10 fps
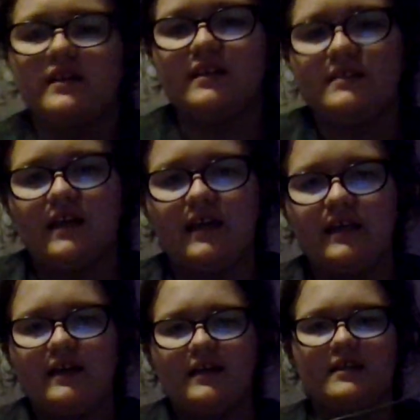guys, I
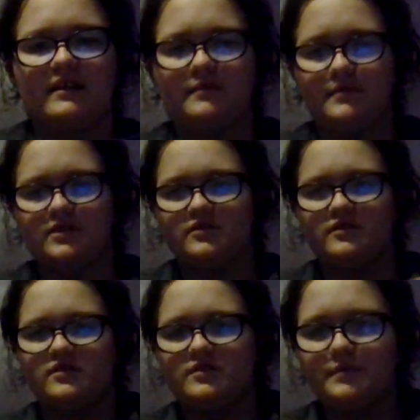had to get my
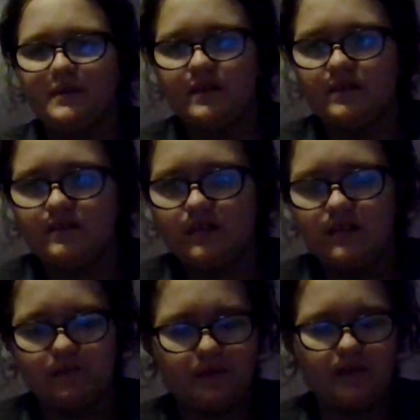charger because I
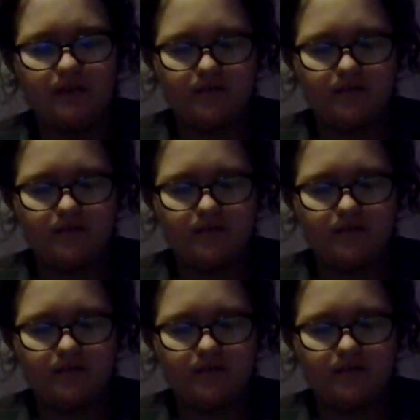know my